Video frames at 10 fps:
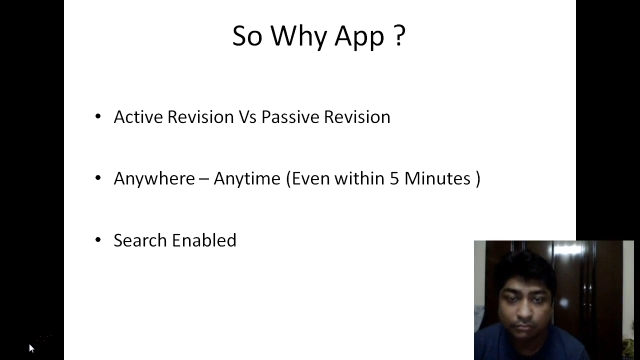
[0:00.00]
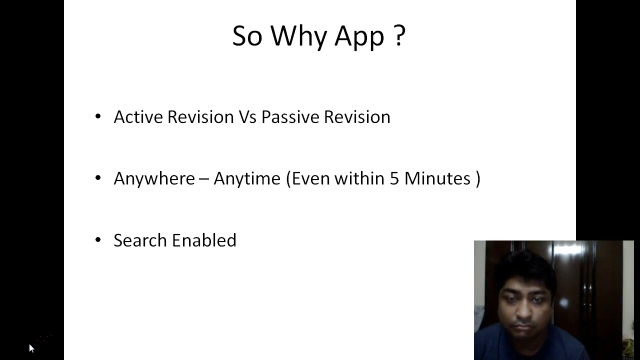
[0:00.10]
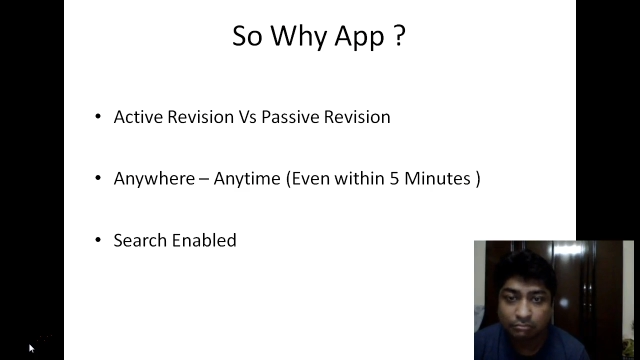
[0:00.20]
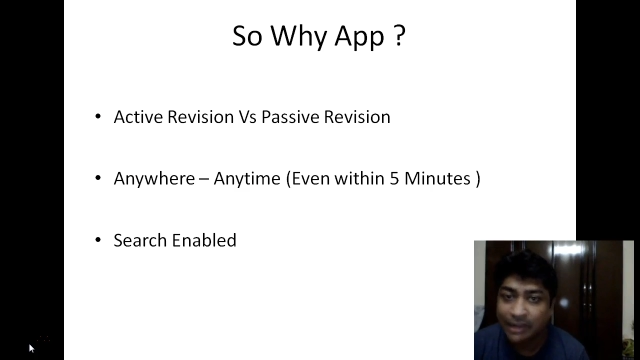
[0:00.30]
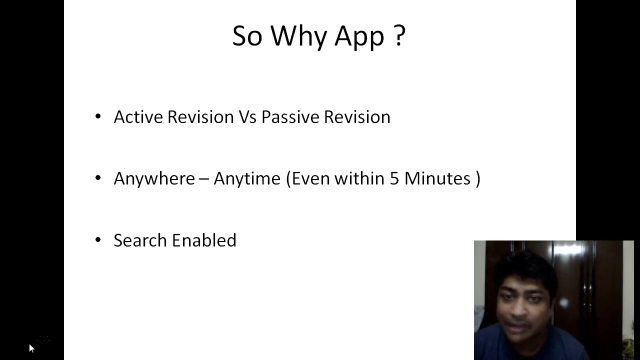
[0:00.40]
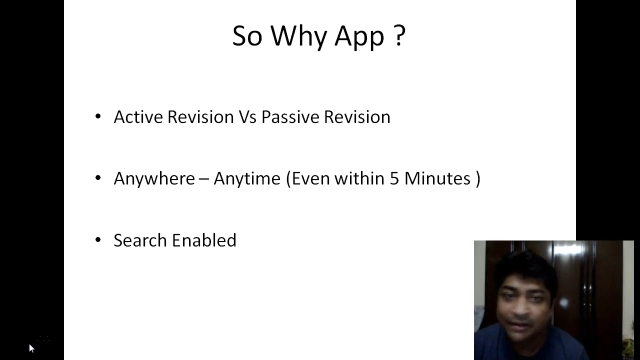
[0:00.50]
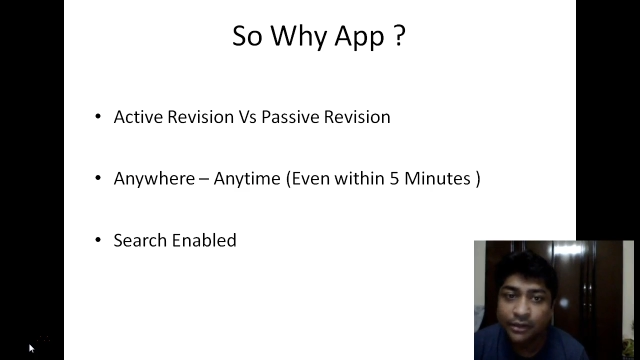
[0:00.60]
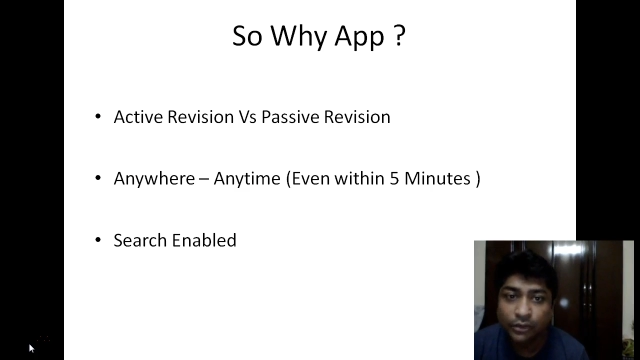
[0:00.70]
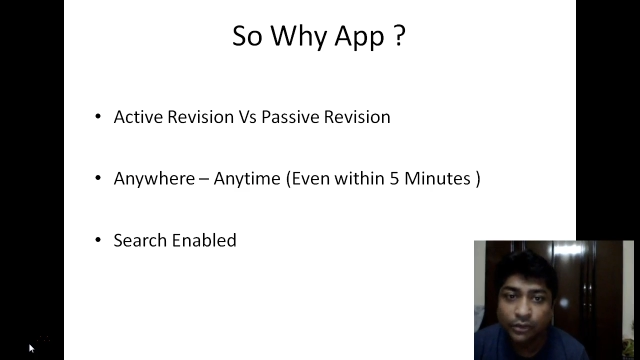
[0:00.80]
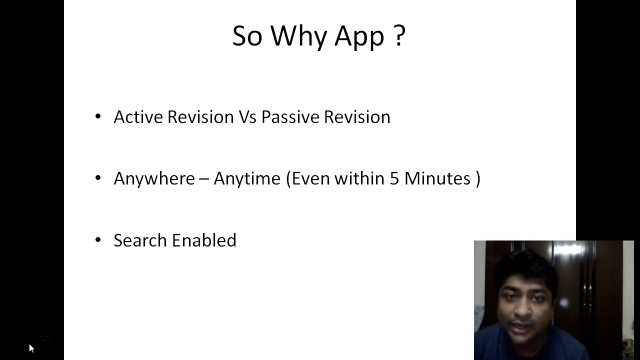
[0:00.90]
malignant
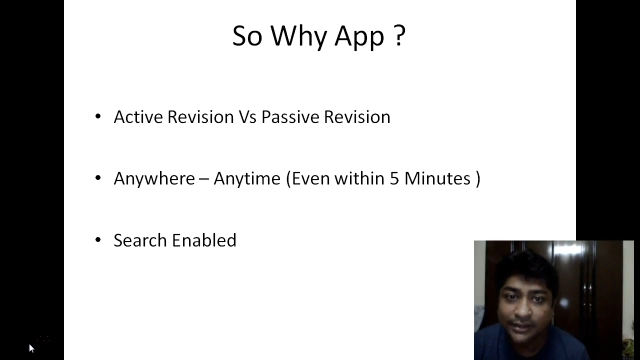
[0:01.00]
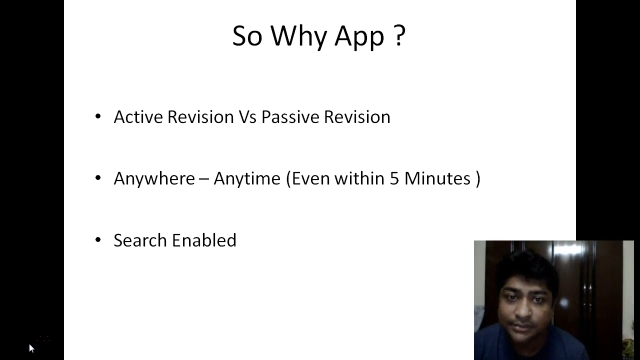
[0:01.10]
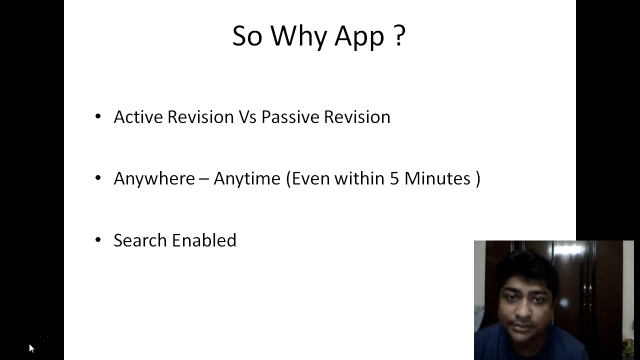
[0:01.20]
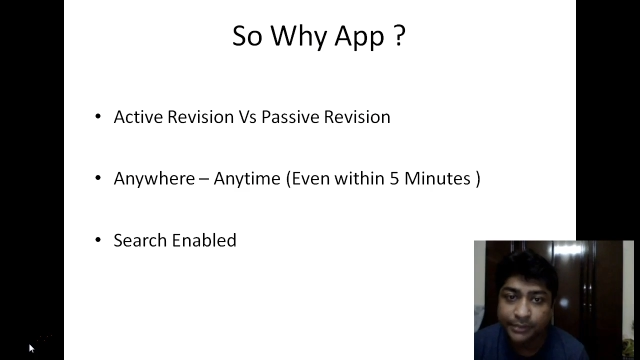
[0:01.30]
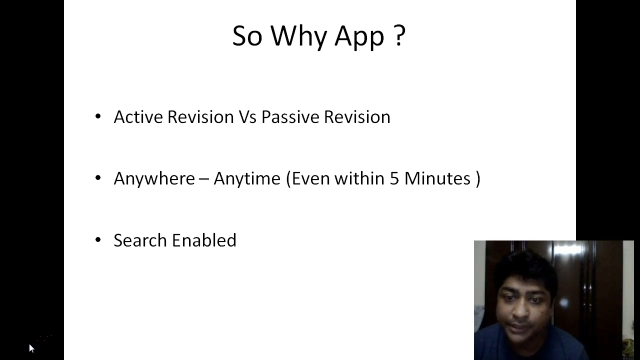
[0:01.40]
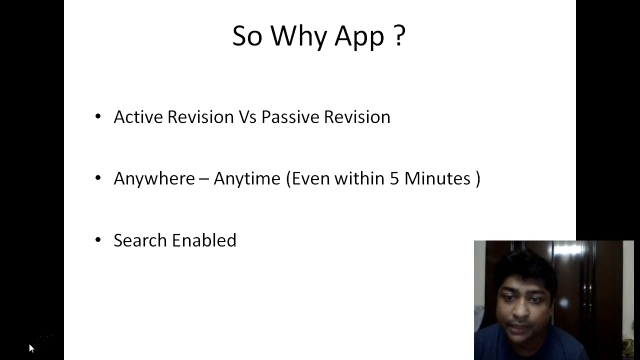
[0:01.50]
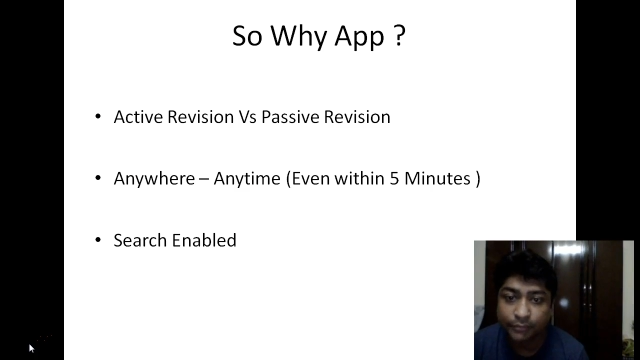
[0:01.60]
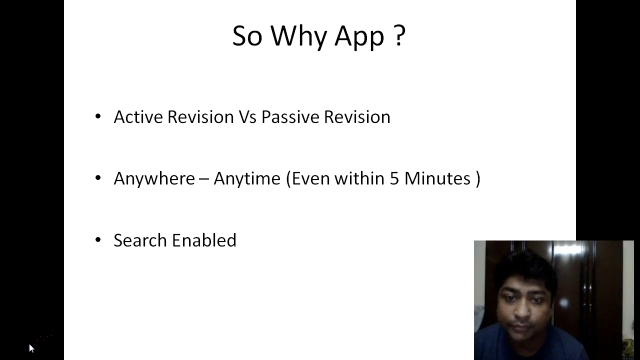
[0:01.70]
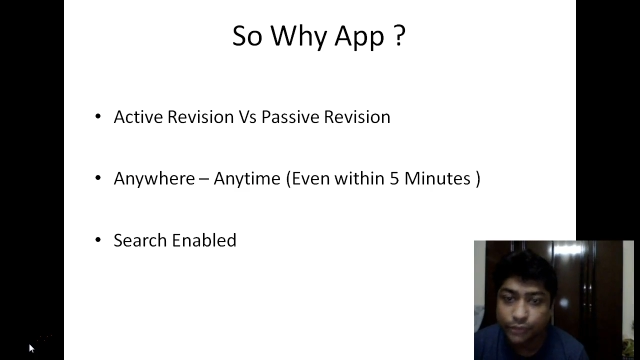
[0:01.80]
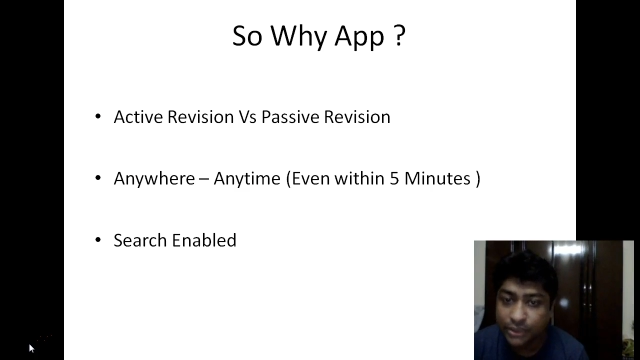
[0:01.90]
otitis media,
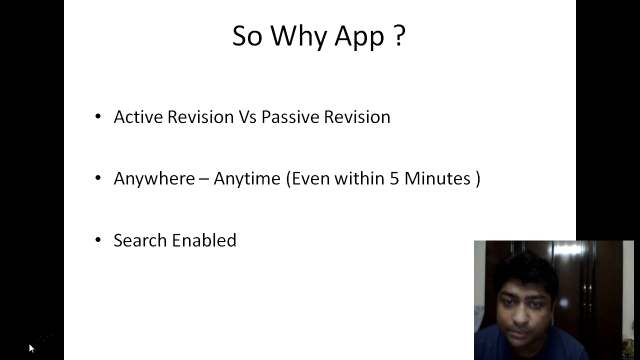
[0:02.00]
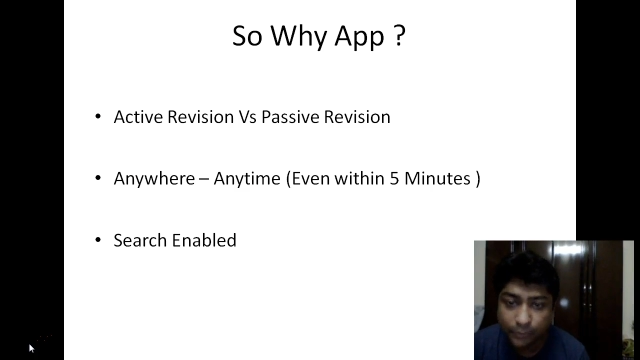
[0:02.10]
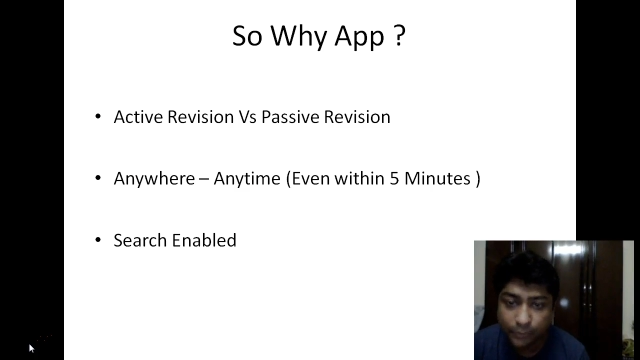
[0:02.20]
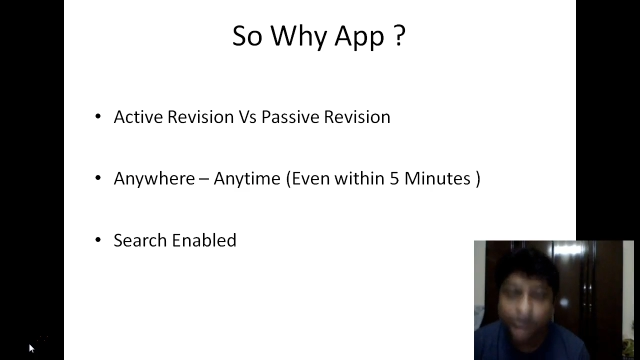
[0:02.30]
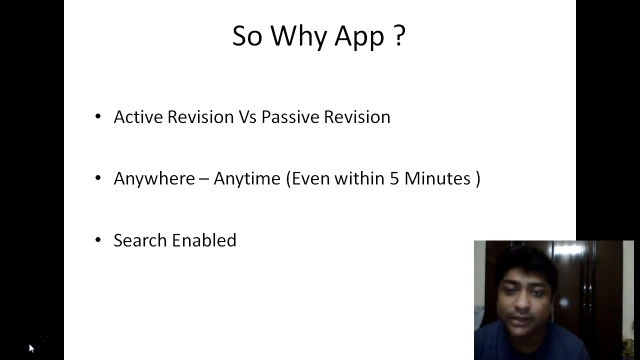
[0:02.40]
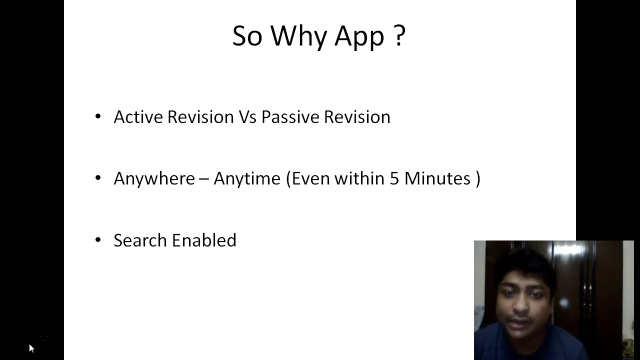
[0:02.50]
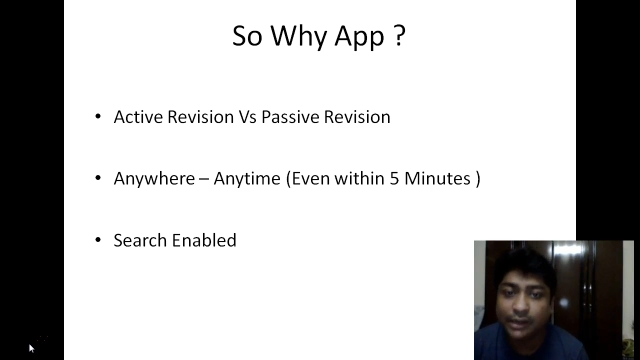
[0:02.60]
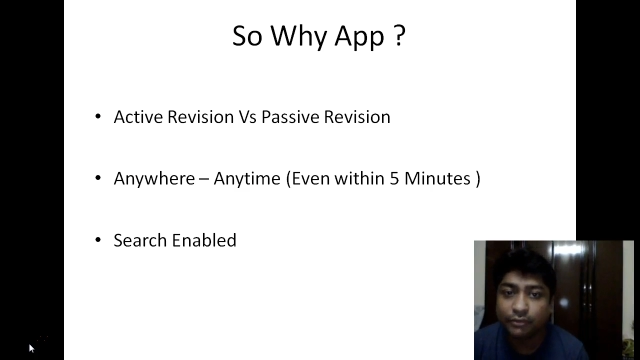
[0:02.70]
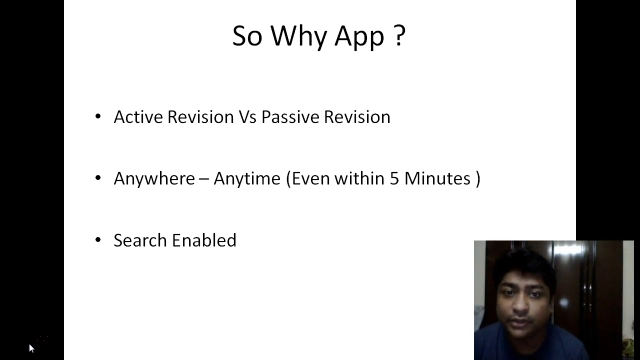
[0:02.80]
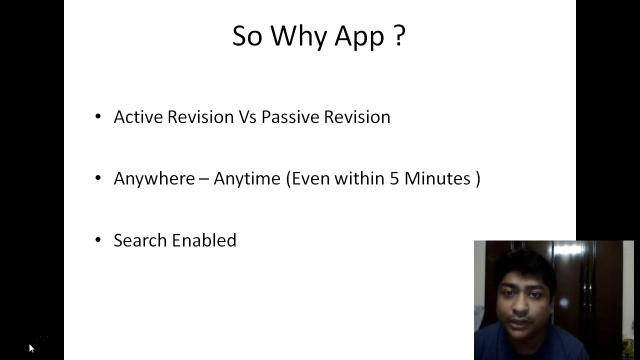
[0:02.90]
you just put in that word,